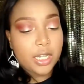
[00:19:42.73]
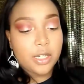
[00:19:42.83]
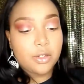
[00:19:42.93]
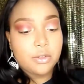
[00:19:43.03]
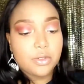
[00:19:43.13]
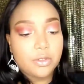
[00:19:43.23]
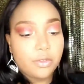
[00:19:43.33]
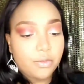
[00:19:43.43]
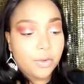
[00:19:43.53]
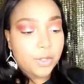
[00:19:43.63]
that I
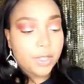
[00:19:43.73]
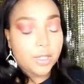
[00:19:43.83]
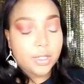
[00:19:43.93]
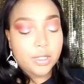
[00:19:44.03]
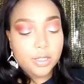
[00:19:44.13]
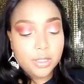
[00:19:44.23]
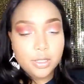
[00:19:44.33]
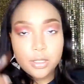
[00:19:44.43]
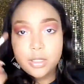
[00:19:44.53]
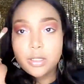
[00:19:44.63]
used for the
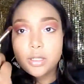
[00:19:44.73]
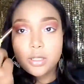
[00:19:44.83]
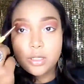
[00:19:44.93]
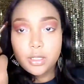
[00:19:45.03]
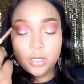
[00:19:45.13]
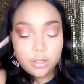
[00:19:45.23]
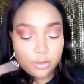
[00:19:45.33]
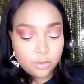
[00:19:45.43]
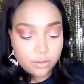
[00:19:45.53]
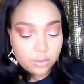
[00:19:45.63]

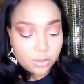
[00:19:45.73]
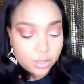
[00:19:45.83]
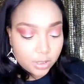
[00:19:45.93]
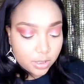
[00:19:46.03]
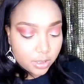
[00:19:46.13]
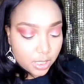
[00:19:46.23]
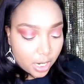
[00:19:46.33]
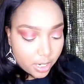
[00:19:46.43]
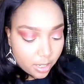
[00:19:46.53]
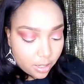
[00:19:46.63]
little
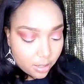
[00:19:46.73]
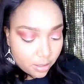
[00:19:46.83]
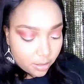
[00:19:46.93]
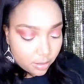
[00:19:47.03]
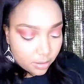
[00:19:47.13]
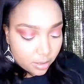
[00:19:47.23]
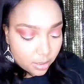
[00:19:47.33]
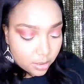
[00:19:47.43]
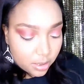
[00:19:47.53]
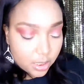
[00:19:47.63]
Daya.
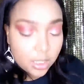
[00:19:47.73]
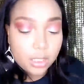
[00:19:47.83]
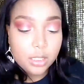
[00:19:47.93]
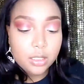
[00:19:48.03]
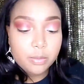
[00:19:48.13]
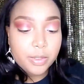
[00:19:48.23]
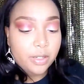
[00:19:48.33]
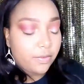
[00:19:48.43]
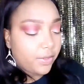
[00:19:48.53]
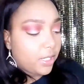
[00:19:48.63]
Just get a little
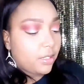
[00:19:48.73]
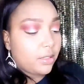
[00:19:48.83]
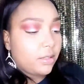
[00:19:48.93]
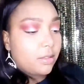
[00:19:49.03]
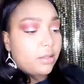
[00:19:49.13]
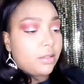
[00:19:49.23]
bit of it.